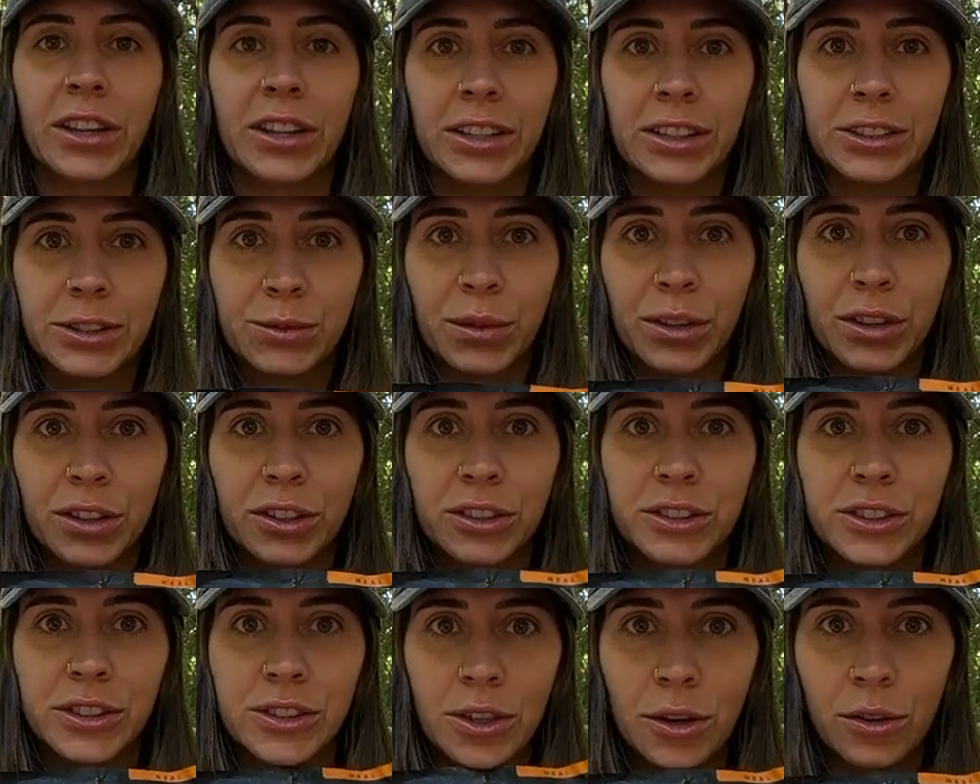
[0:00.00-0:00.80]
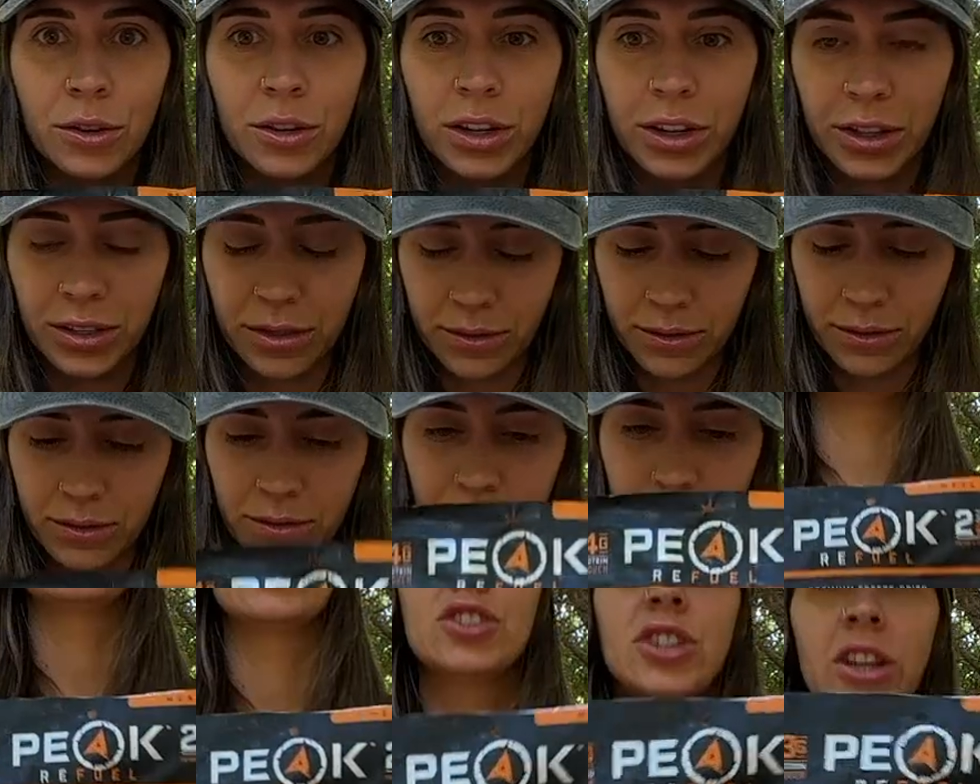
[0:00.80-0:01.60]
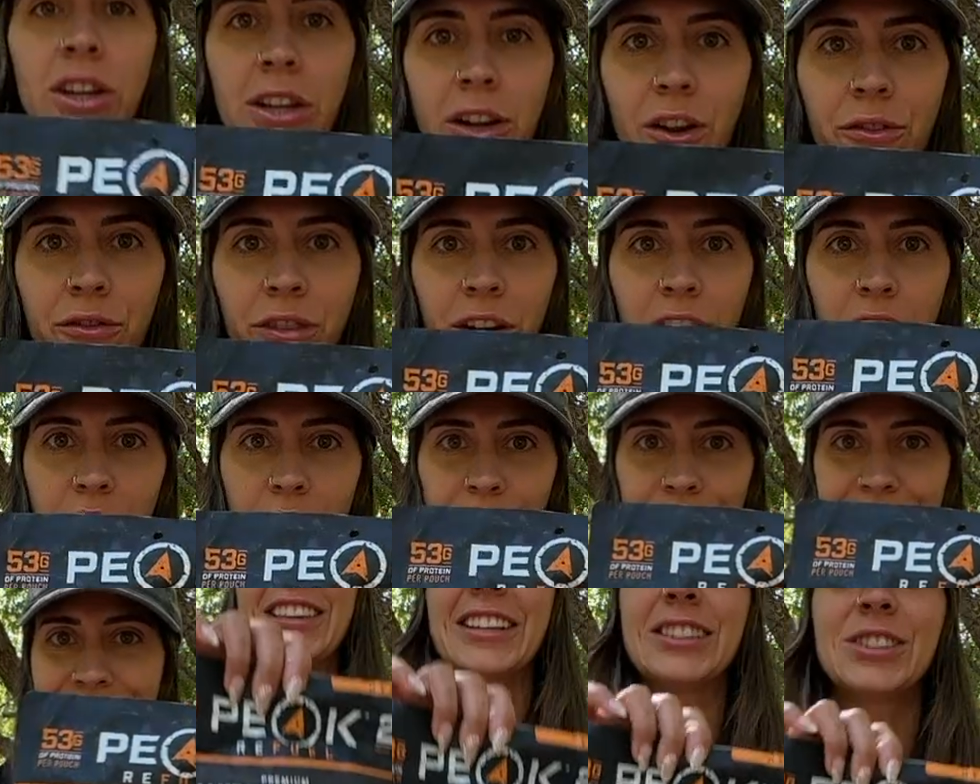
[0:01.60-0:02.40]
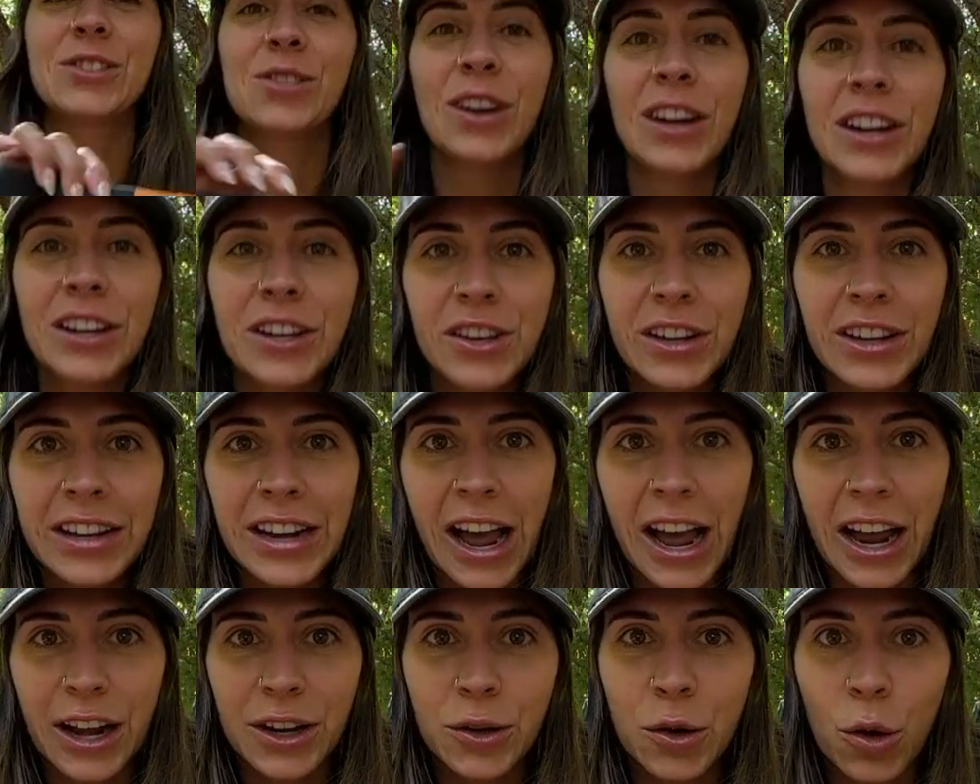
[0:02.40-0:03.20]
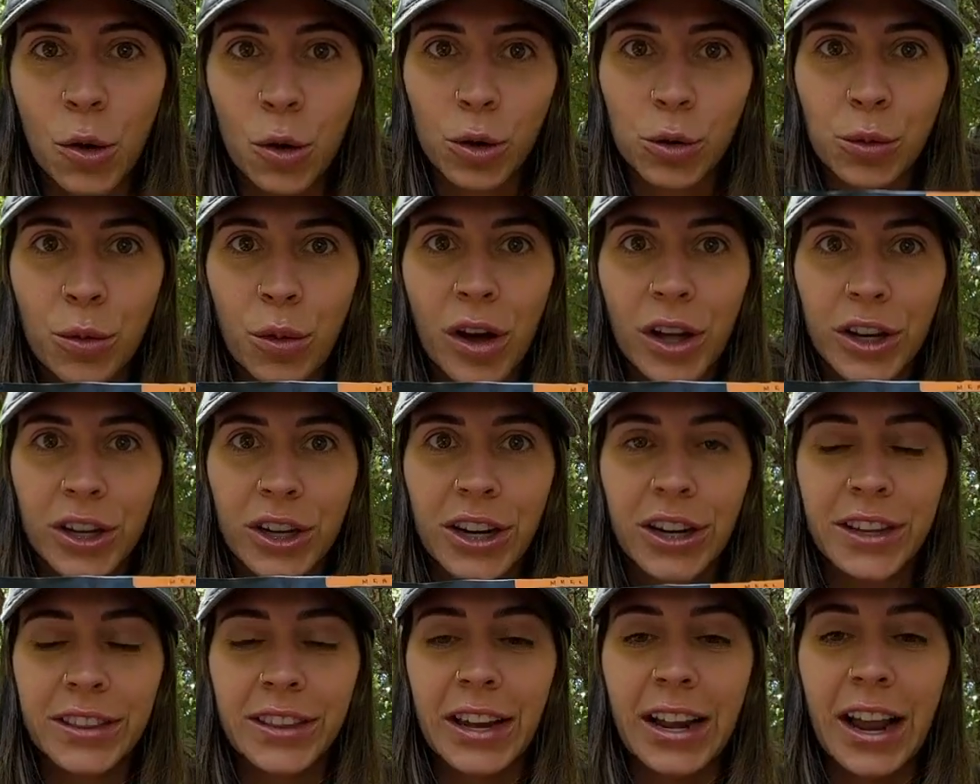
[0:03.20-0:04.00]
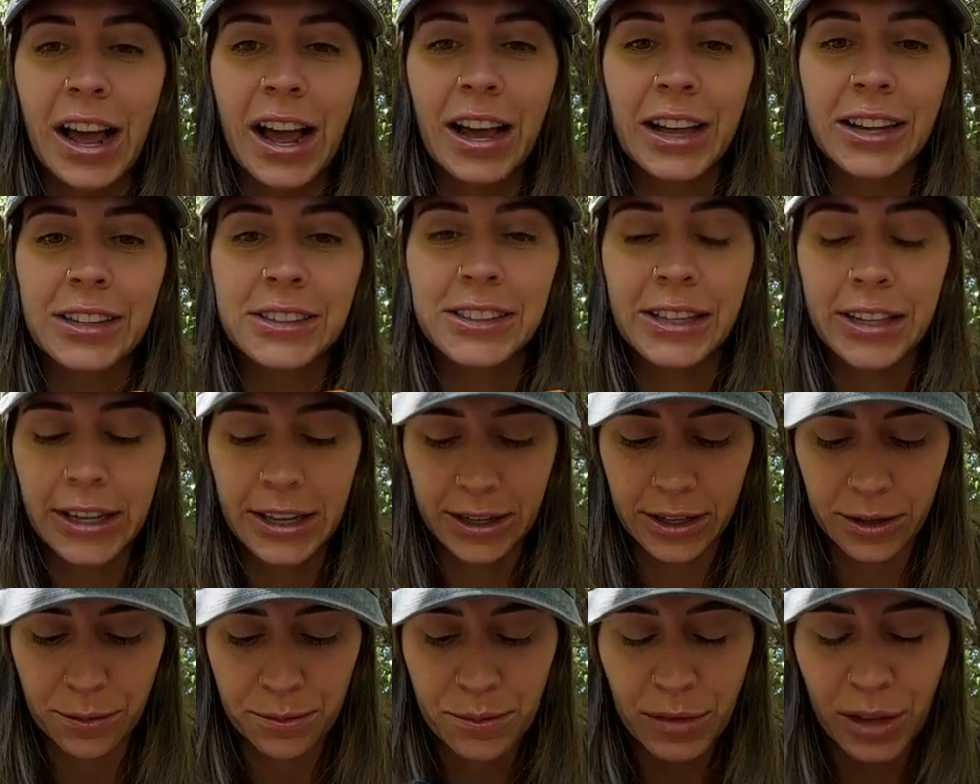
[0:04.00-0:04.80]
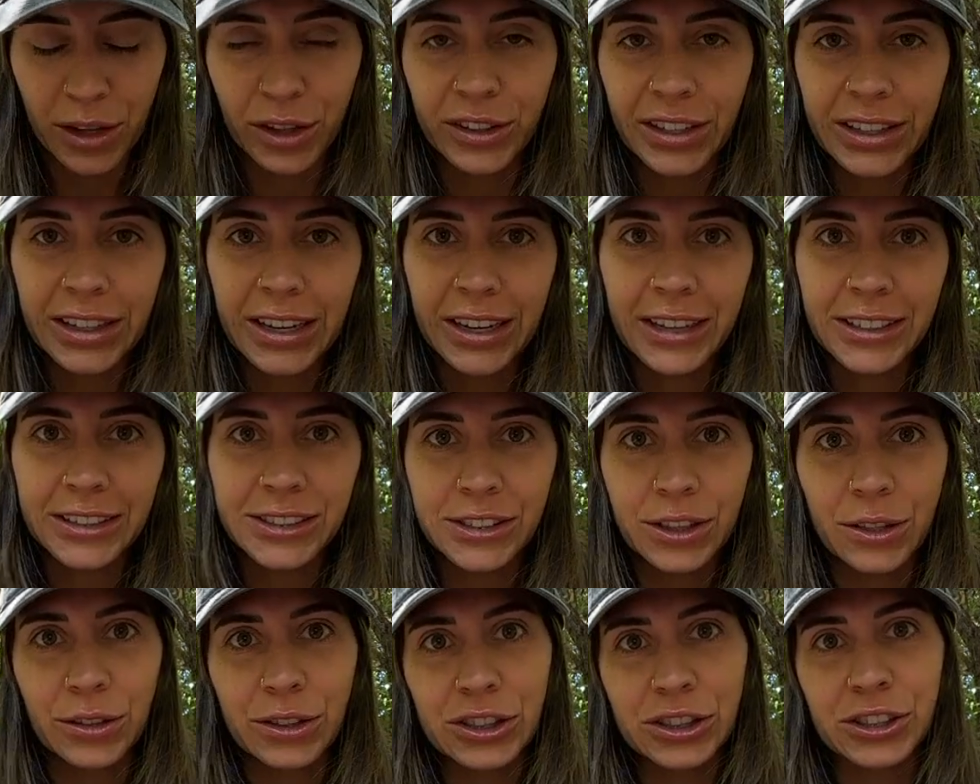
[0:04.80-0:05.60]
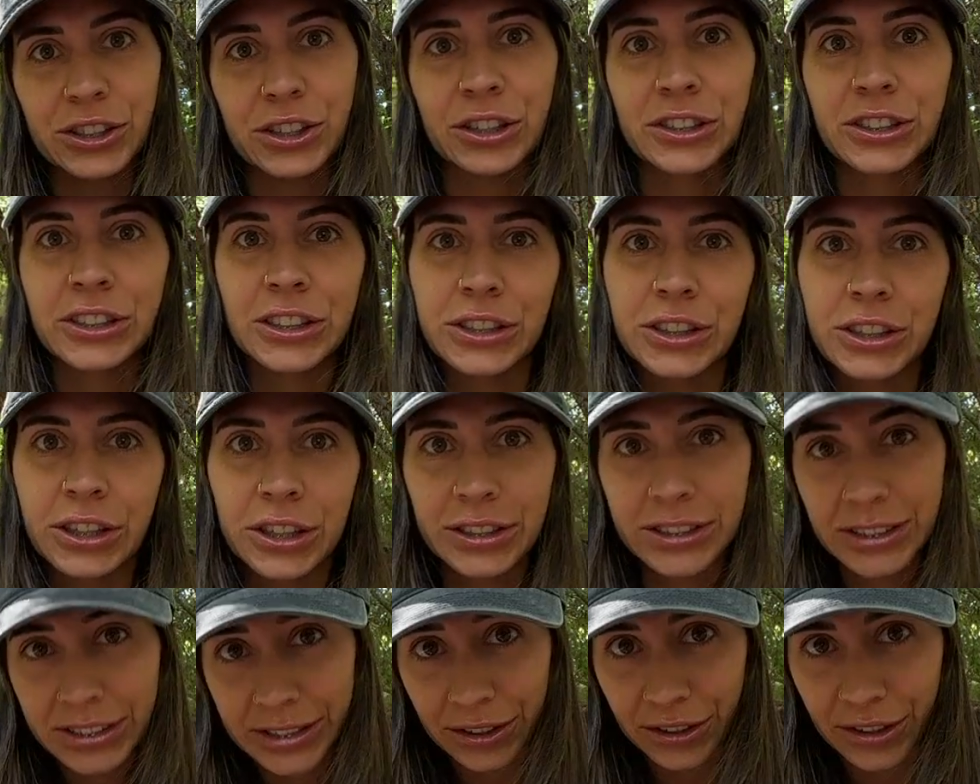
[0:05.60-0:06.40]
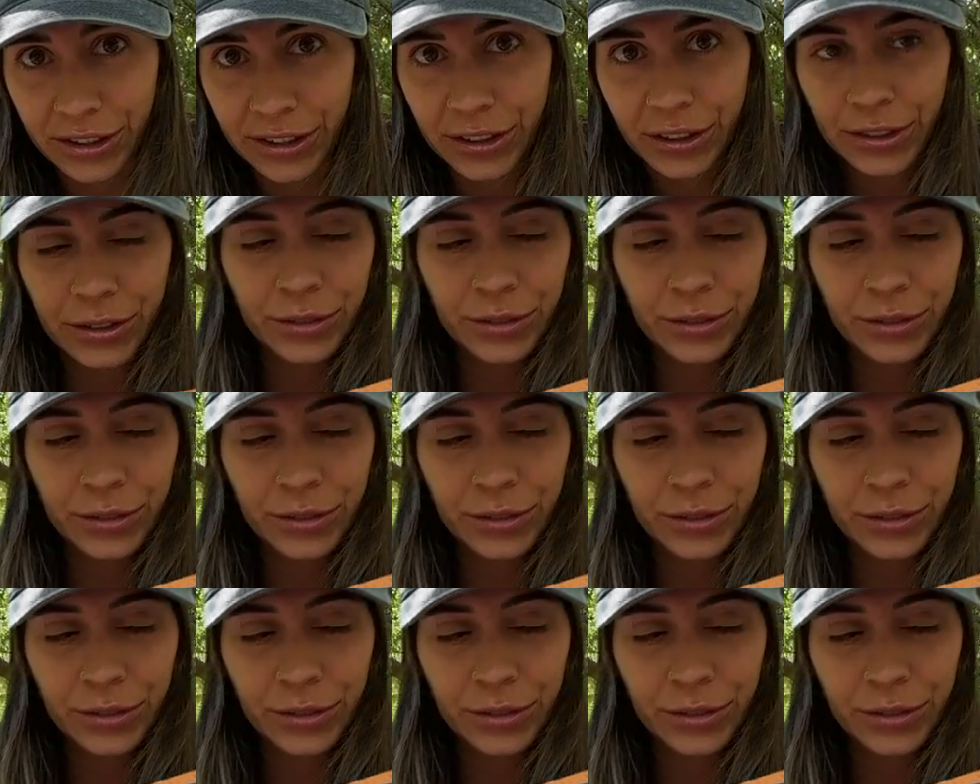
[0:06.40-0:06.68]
This one looks so good. Take it off, Rita. This one you can add cold water and then it has like milk in it, so it just turns into a cereal.